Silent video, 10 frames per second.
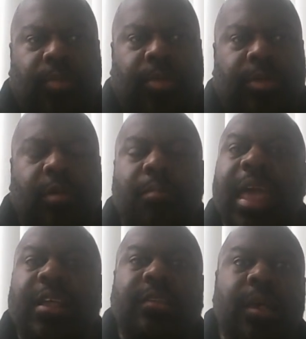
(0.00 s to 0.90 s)
to
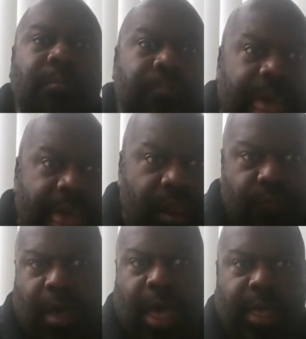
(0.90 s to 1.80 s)
make some
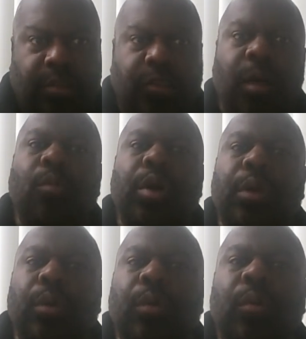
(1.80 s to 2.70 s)
pedophile, someone
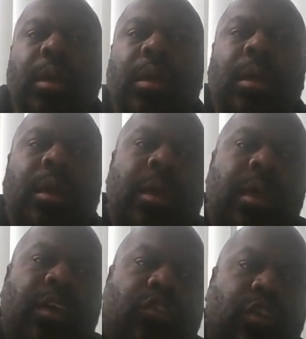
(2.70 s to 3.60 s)
who
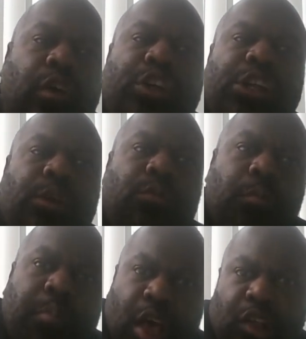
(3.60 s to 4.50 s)
is socially
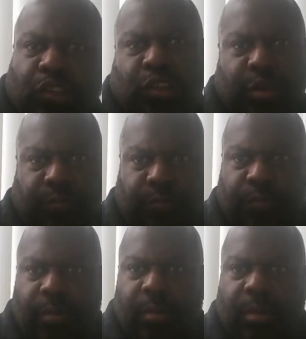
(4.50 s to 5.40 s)
repulsive,
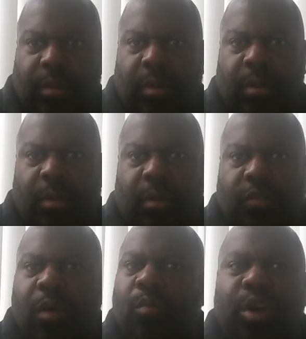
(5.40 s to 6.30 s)

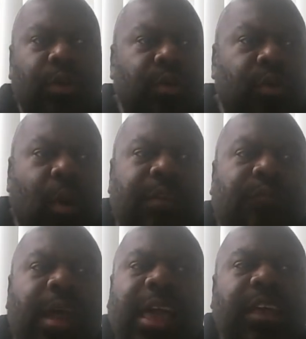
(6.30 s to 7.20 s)
someone who, quite
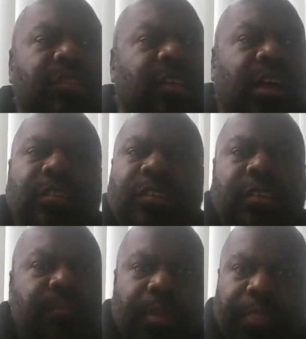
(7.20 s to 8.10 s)
frankly, is
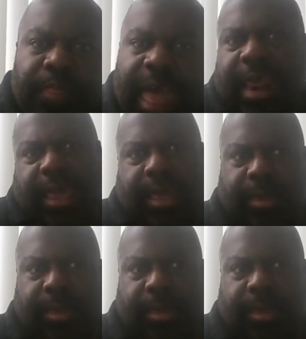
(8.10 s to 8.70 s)
unsympathetic